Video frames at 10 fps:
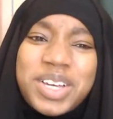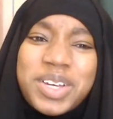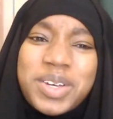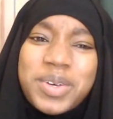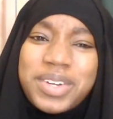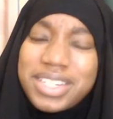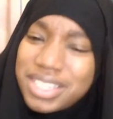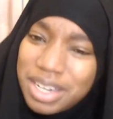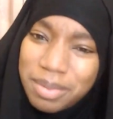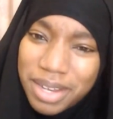what does
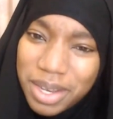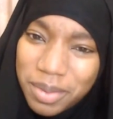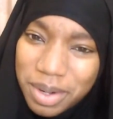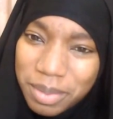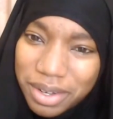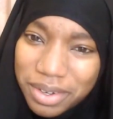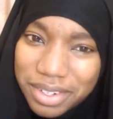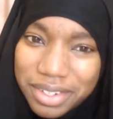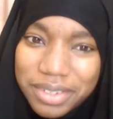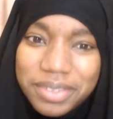she mean? What am I going to
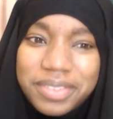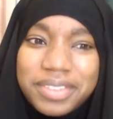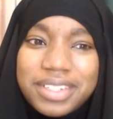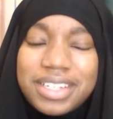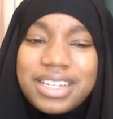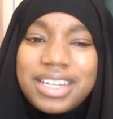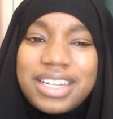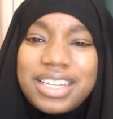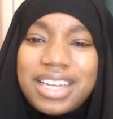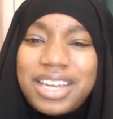do?
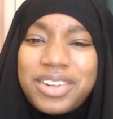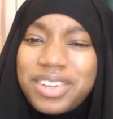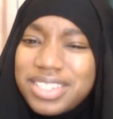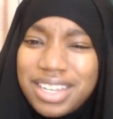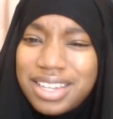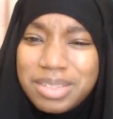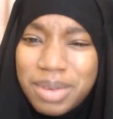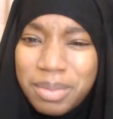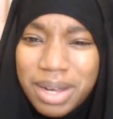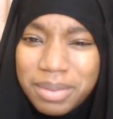Like, it's like, that's my
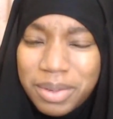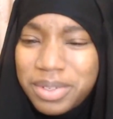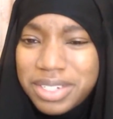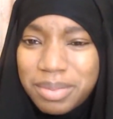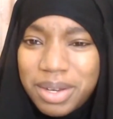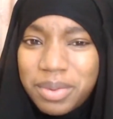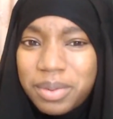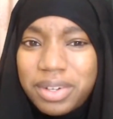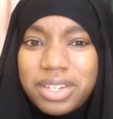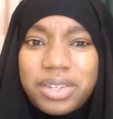mom. Like, what does she mean? What I'm
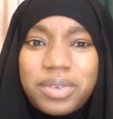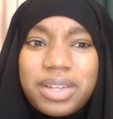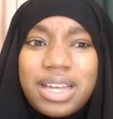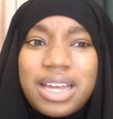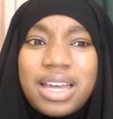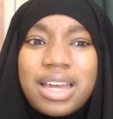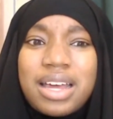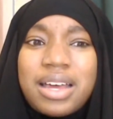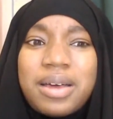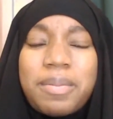going to do?
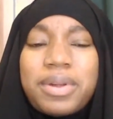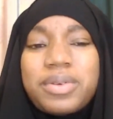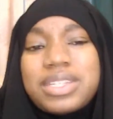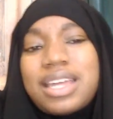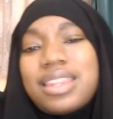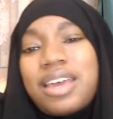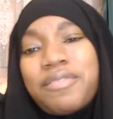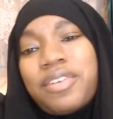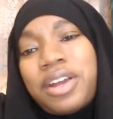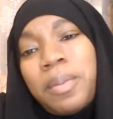But it was at that
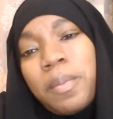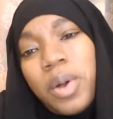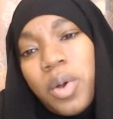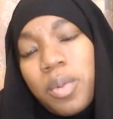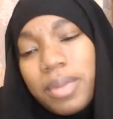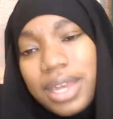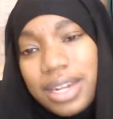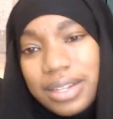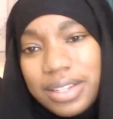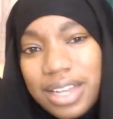very moment I